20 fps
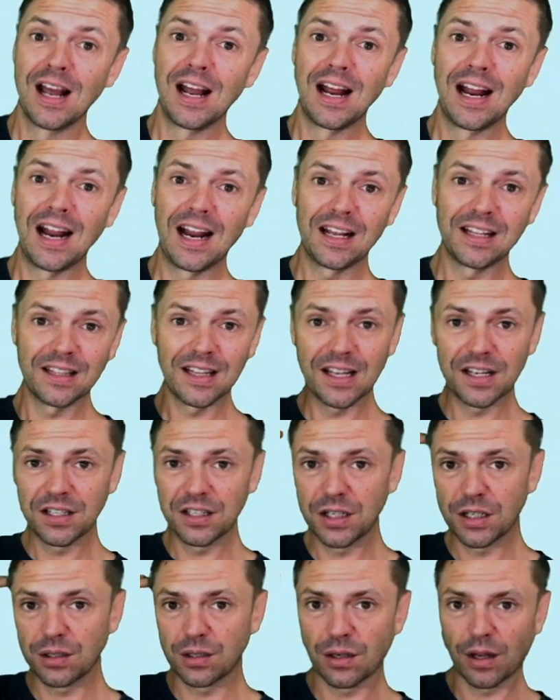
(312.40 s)
and then
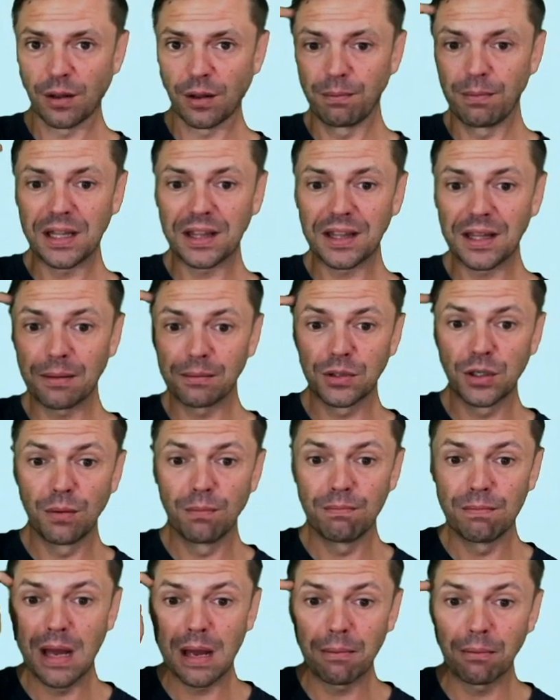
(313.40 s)
just commit them to
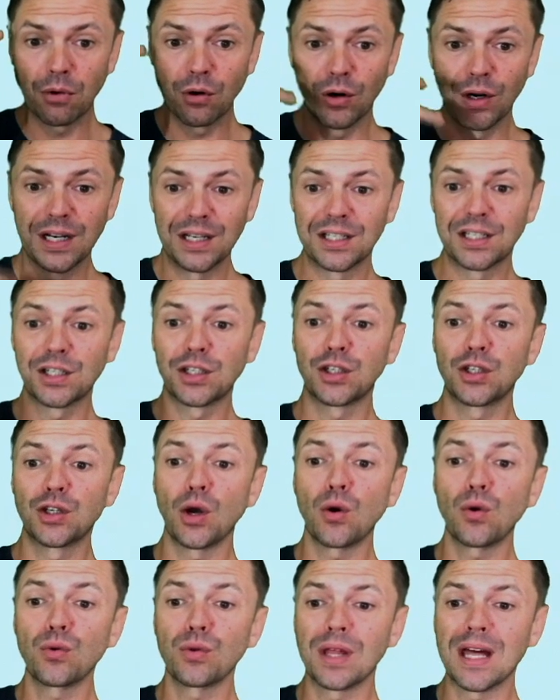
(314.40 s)
memory
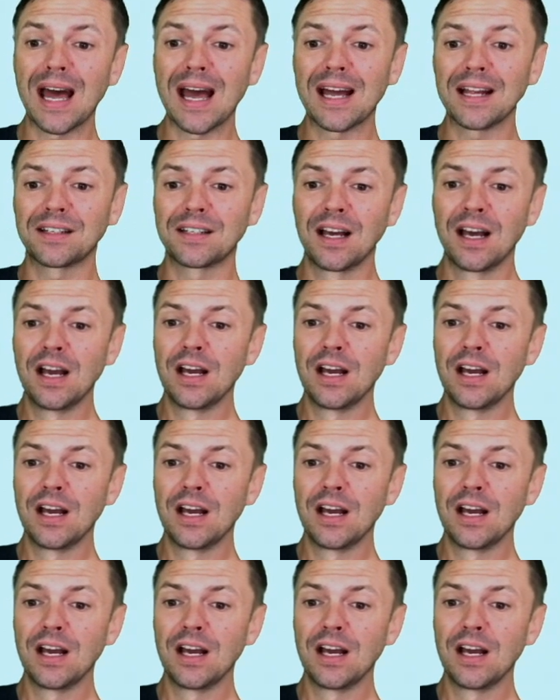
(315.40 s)
so that